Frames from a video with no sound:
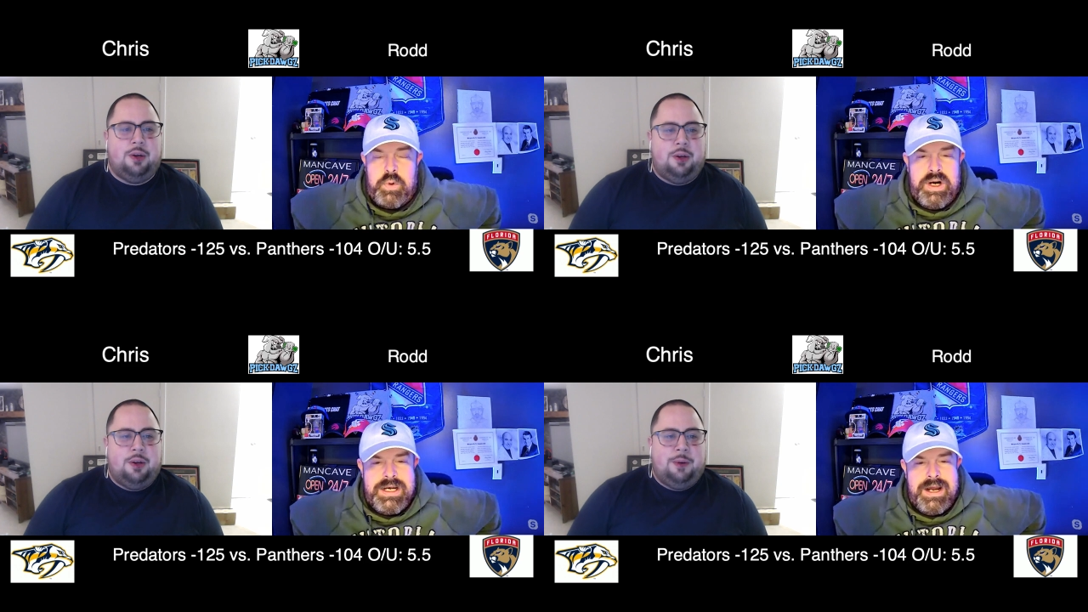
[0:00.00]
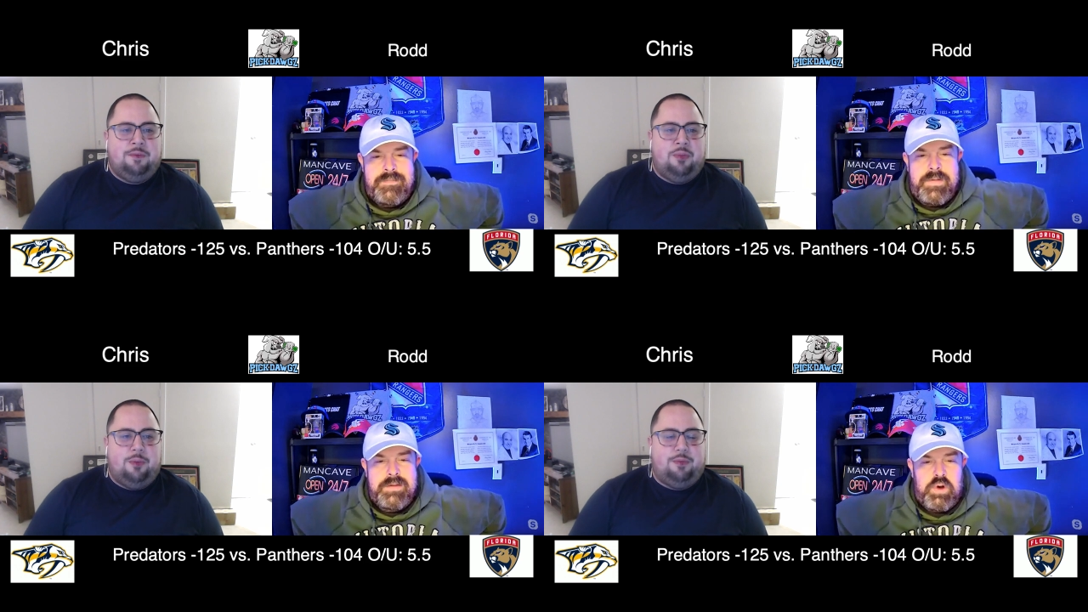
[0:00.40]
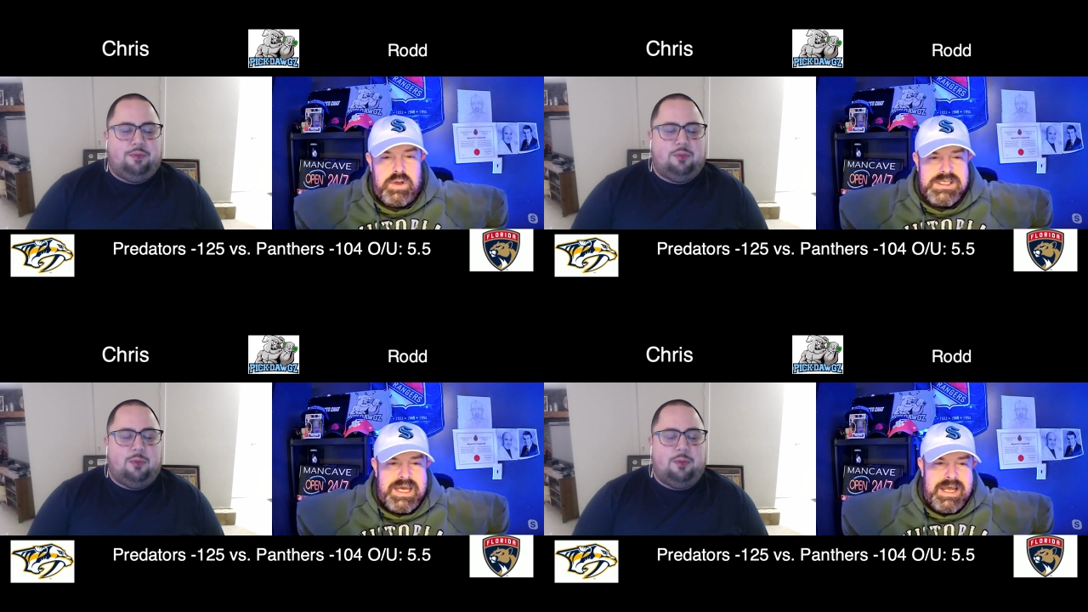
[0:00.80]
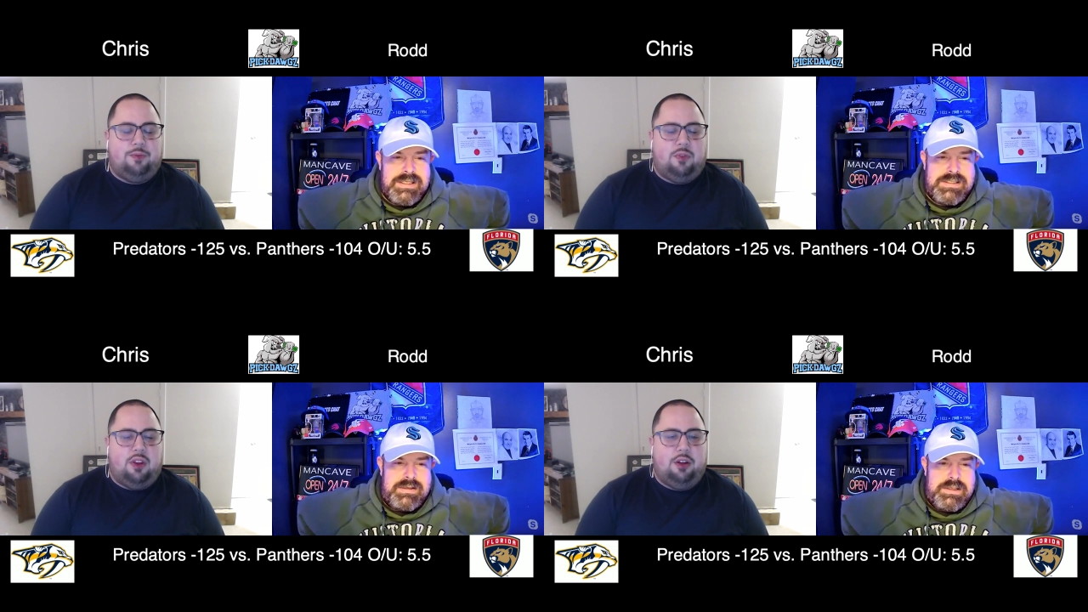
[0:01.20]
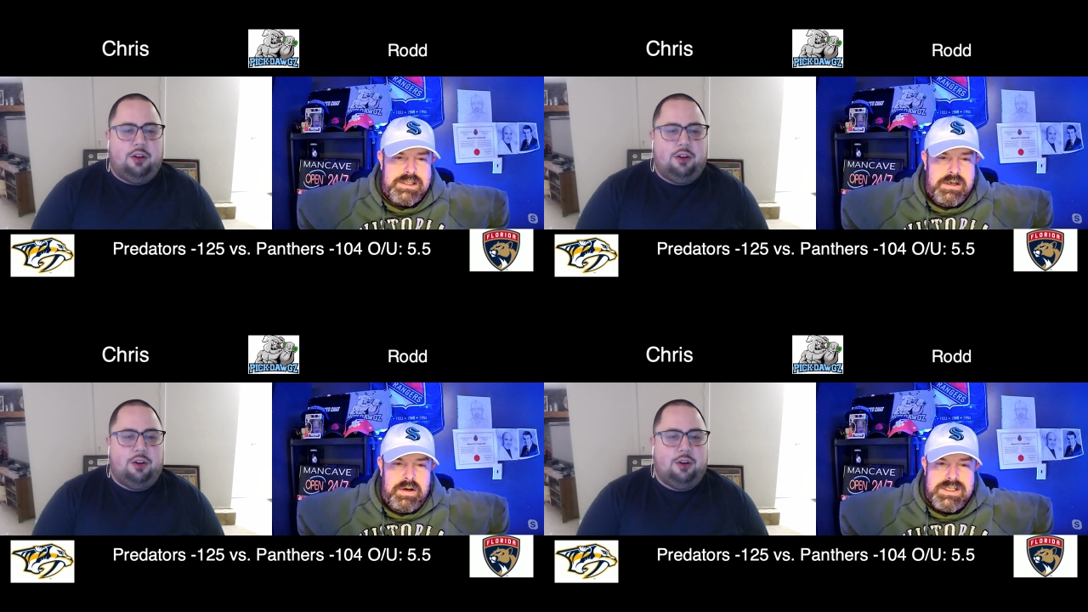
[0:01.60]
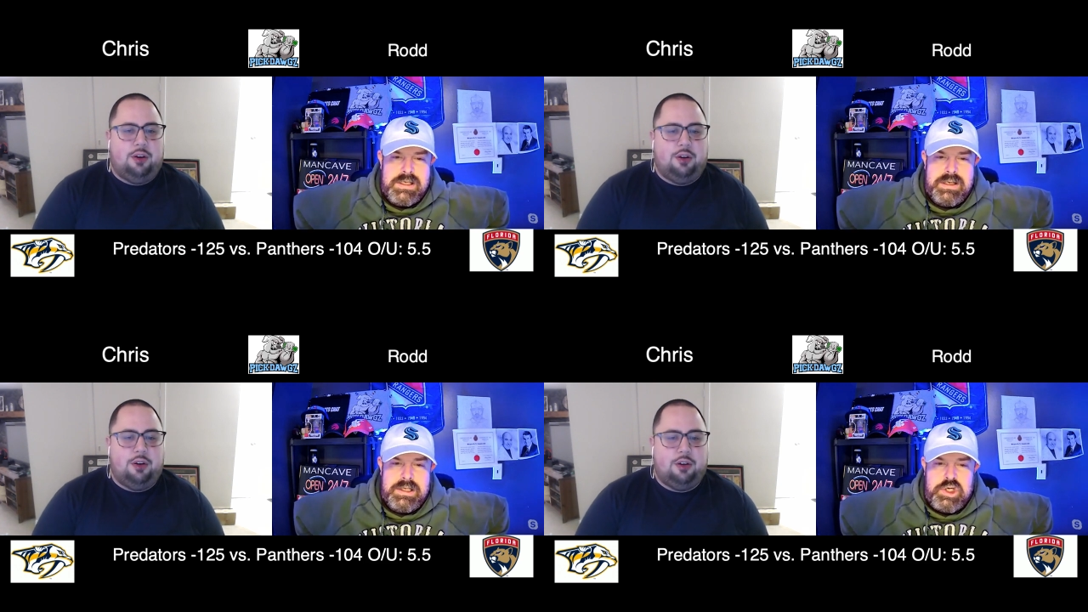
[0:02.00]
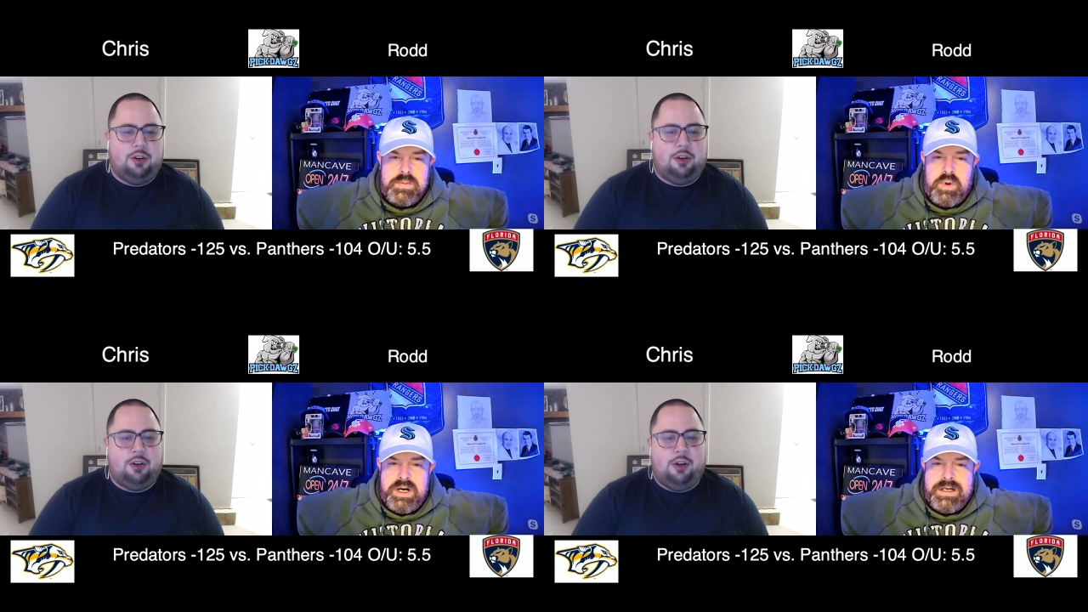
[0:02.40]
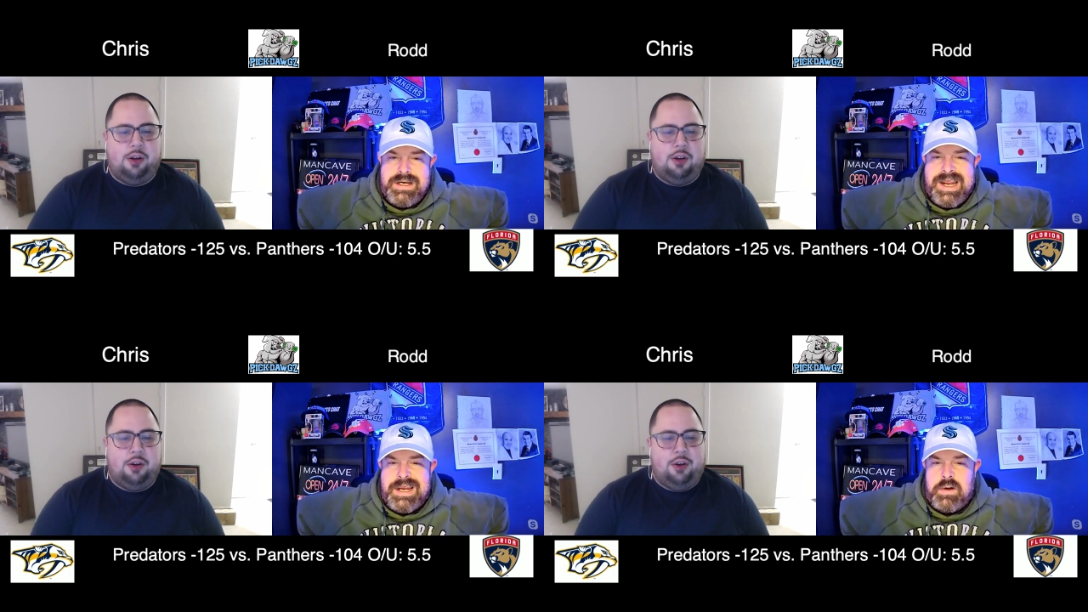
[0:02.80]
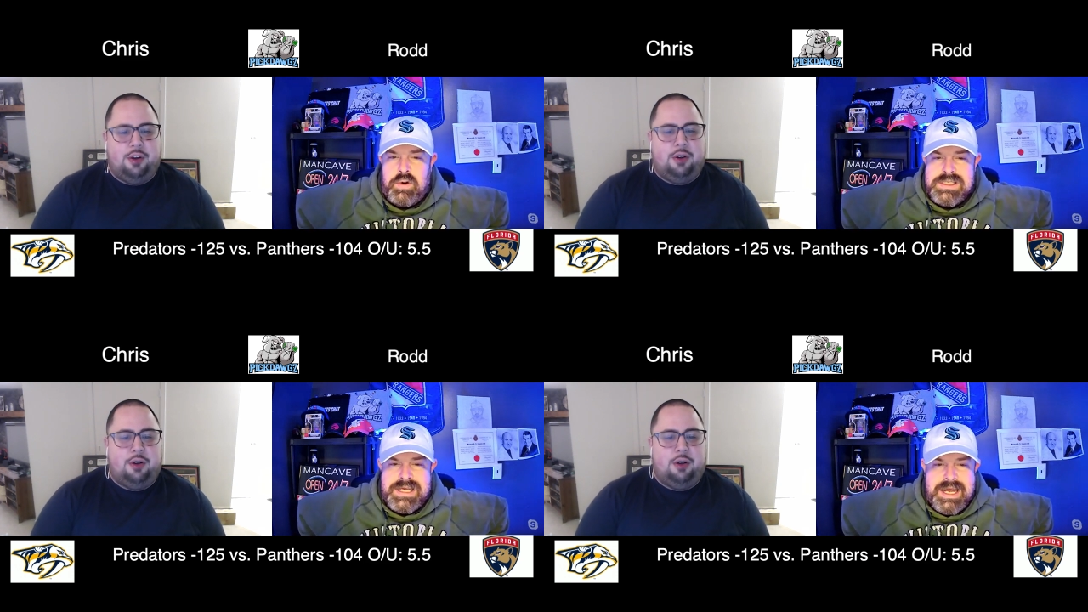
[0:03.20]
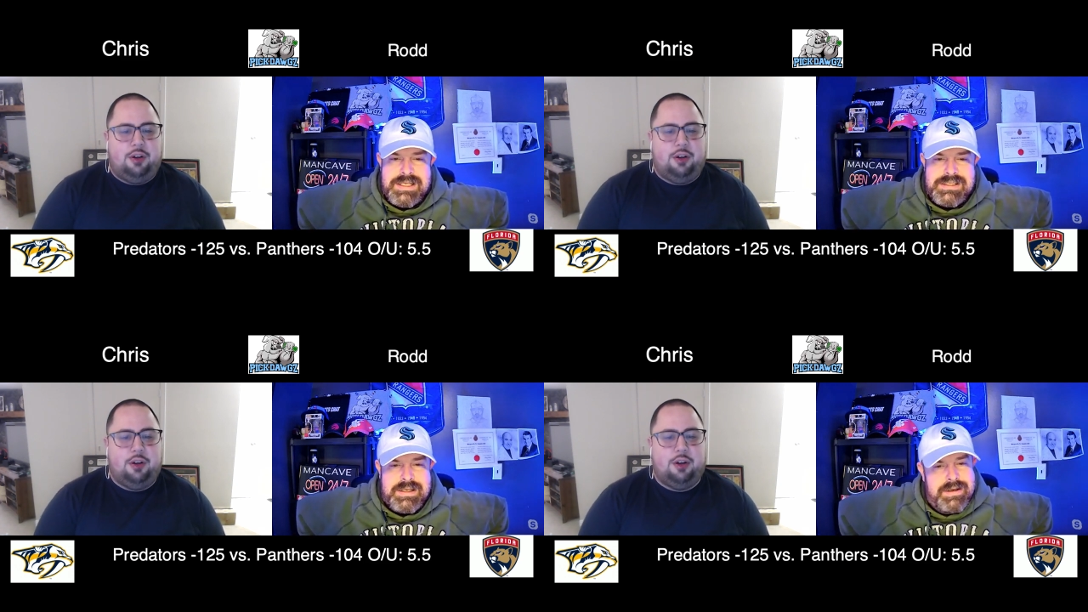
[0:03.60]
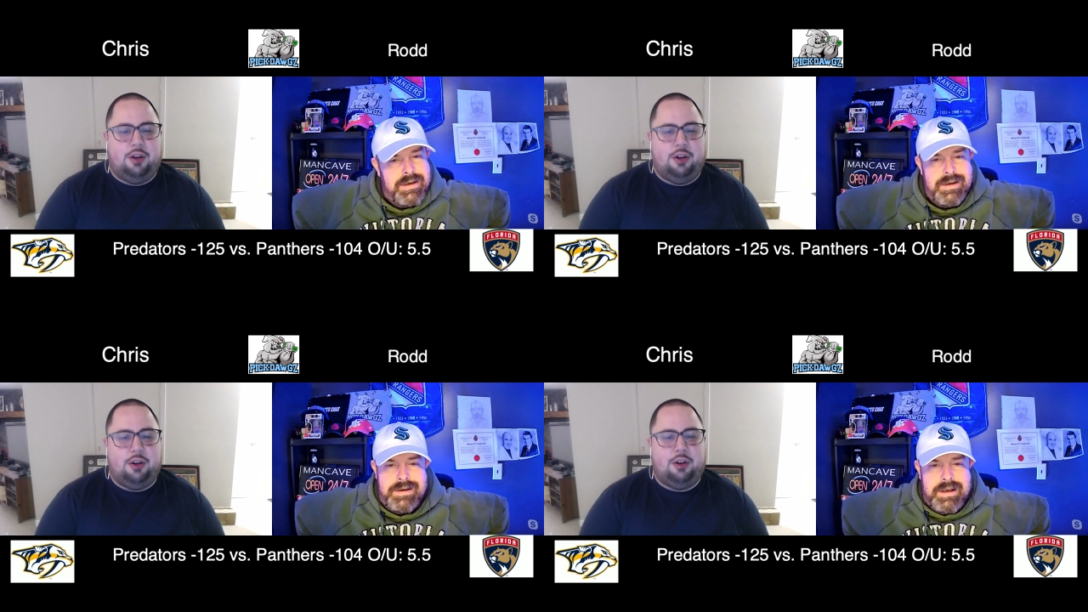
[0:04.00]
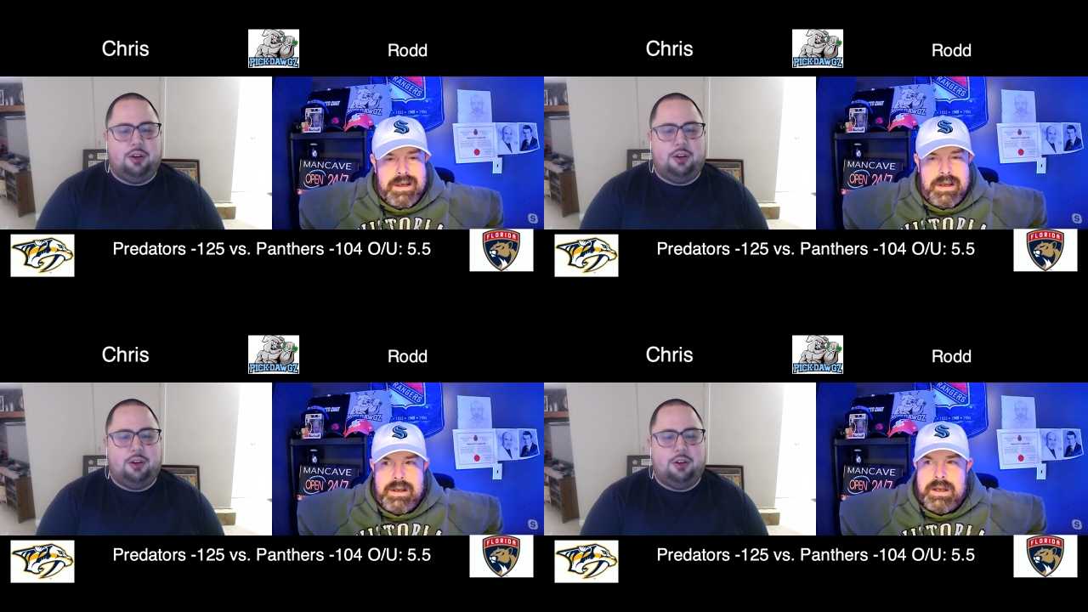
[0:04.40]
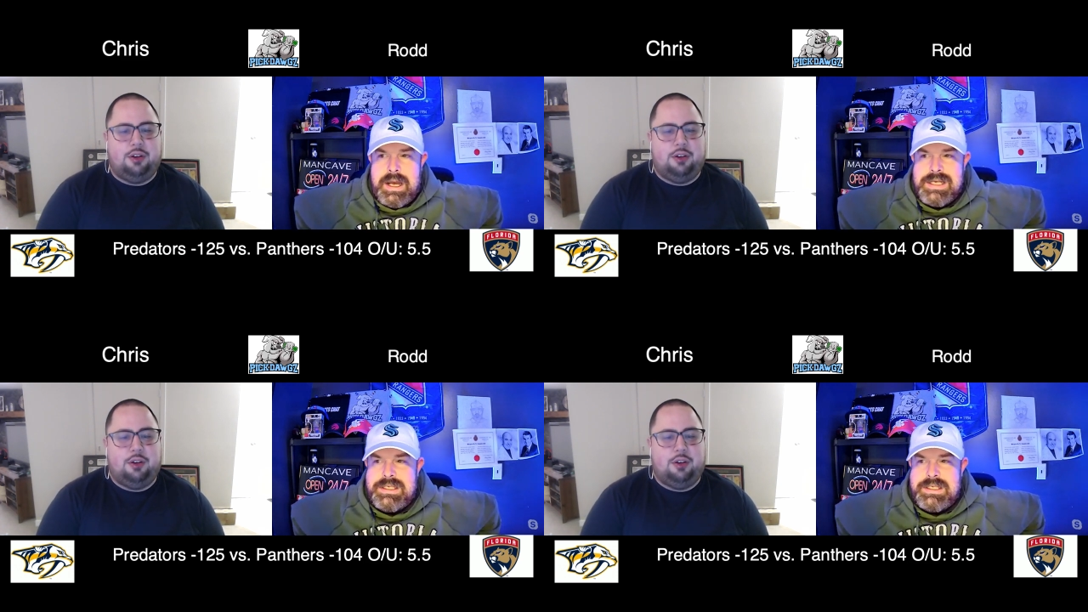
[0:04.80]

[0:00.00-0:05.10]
Speaker 1: a nice one point nine five goals against. Saros uh, two point eight goals against. Uh,